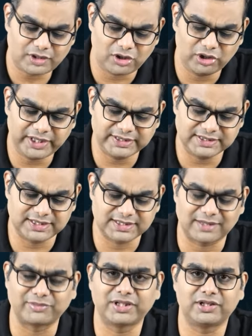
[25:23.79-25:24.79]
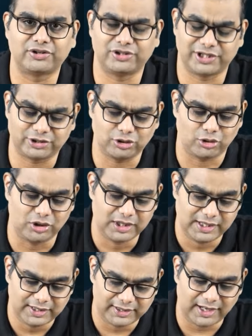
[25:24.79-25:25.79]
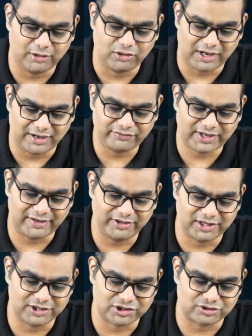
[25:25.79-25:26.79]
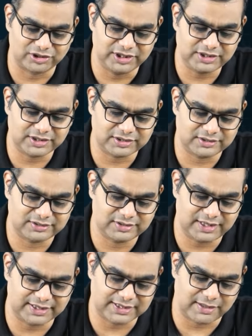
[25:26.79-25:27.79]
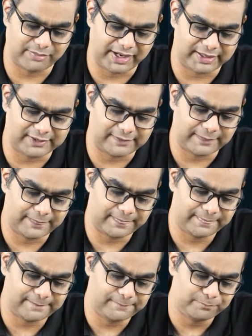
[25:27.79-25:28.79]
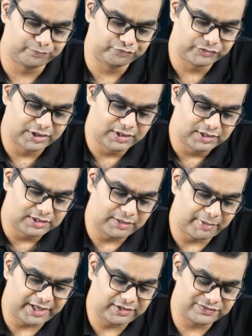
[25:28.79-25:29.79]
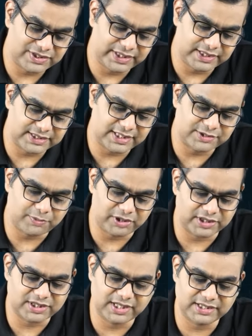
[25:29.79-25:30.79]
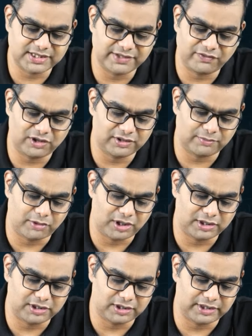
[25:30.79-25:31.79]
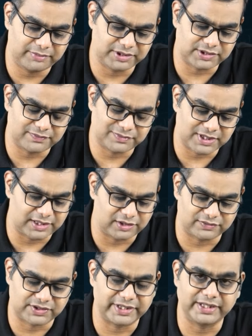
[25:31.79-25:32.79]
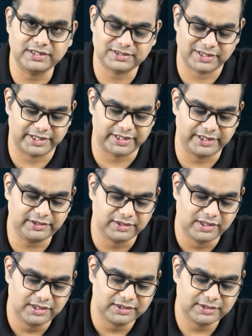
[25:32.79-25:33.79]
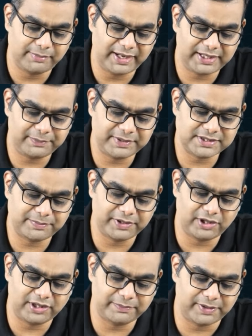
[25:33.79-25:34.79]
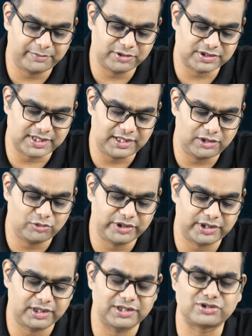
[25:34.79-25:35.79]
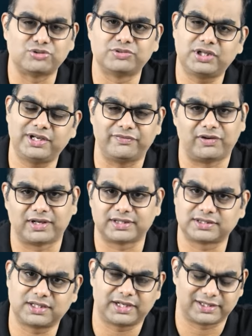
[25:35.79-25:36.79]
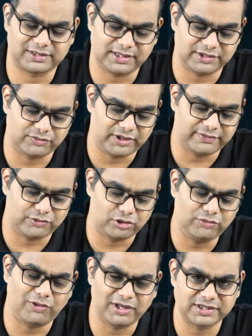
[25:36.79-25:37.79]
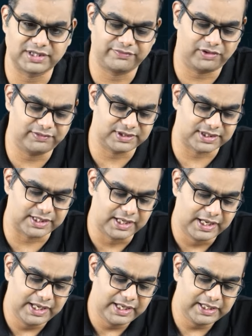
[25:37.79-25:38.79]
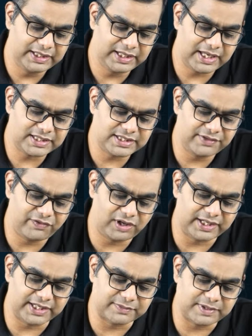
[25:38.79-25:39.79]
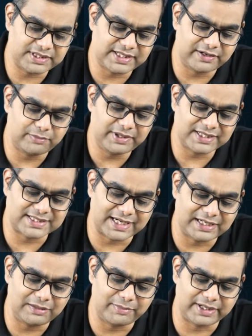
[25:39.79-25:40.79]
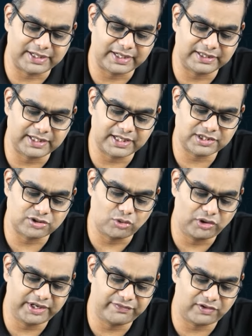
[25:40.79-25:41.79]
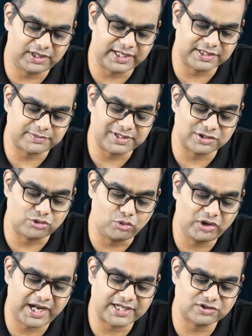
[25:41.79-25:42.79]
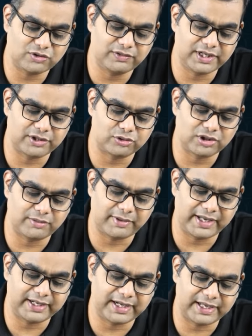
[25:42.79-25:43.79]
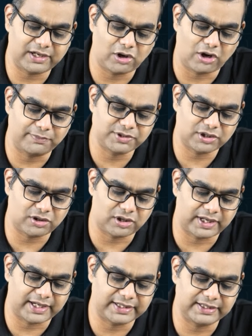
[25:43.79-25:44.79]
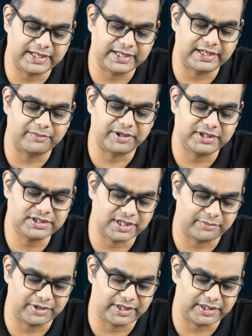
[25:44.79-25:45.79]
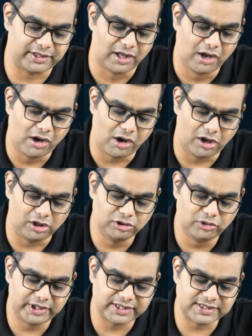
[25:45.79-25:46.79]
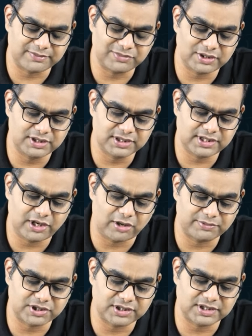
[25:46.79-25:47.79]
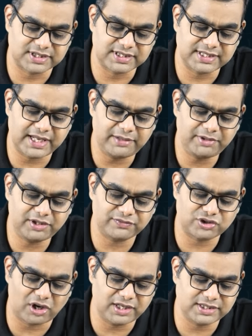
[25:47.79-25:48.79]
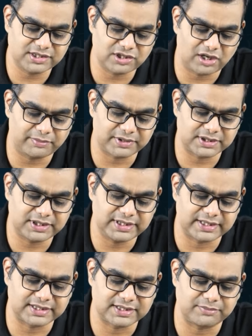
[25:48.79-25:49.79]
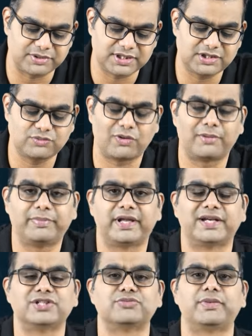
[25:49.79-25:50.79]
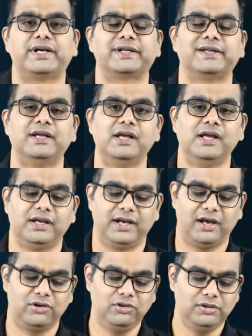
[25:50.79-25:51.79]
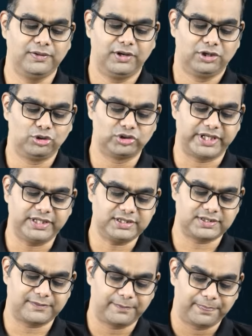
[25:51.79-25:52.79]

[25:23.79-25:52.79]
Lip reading: Okay, this is something that you need to know. Now, after having understood this, let us come back. The buyer of CDS gets protection against default of the bond or debenture from seller of CDS. Agreed. The buyer pays a periodic premium to the seller, who in turn assumes a default risk. Correct. That is what I have told you. What is default? We will see. In case default takes place, there will be a settlement, and in case no default takes place, no cash flow will accrue to the buyer like an option contract, and the agreement is terminated. Although it resembles the option, since the element of choice is not present, it resembles a swap arrangement. Now, two things.